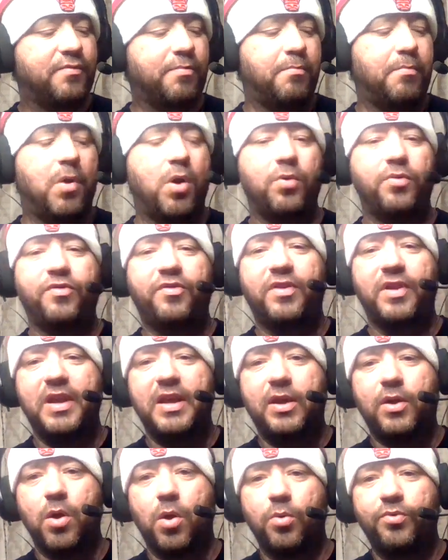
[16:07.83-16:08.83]

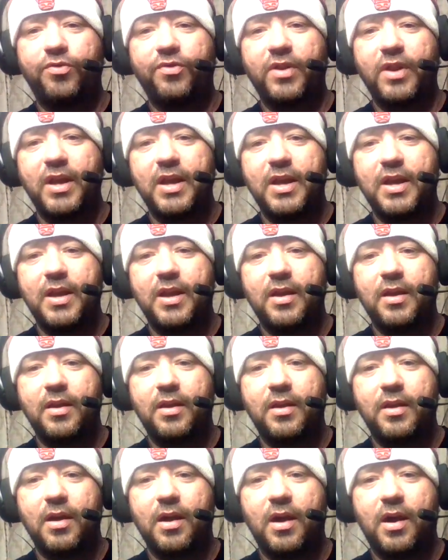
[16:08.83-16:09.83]
Mostly Ghostly.
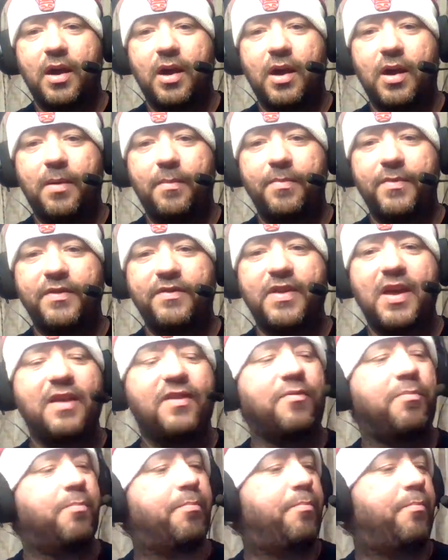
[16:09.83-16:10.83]
This
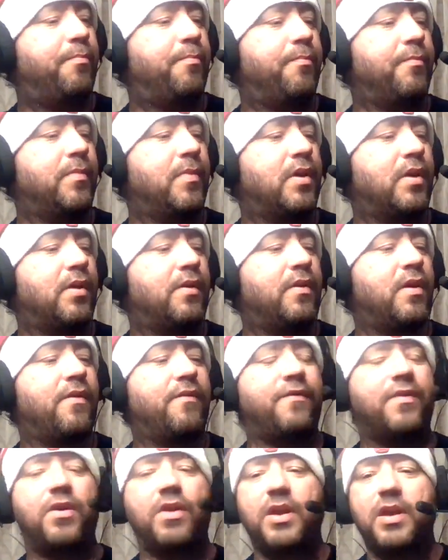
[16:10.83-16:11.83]
has a
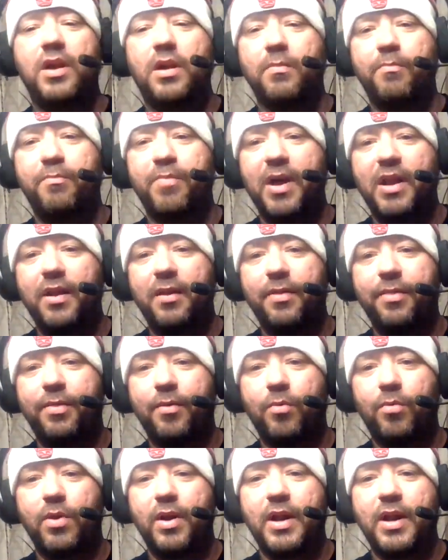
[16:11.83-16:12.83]
very young Bella
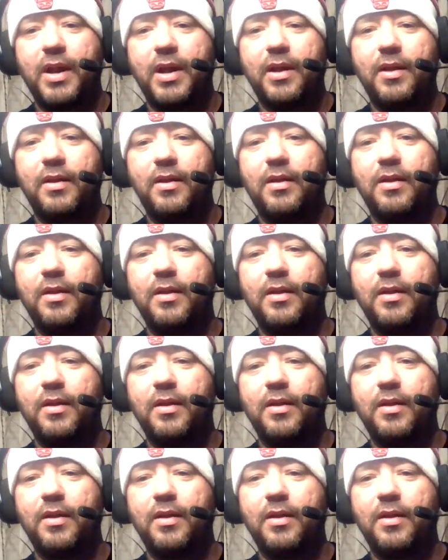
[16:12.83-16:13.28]
Thorne in it.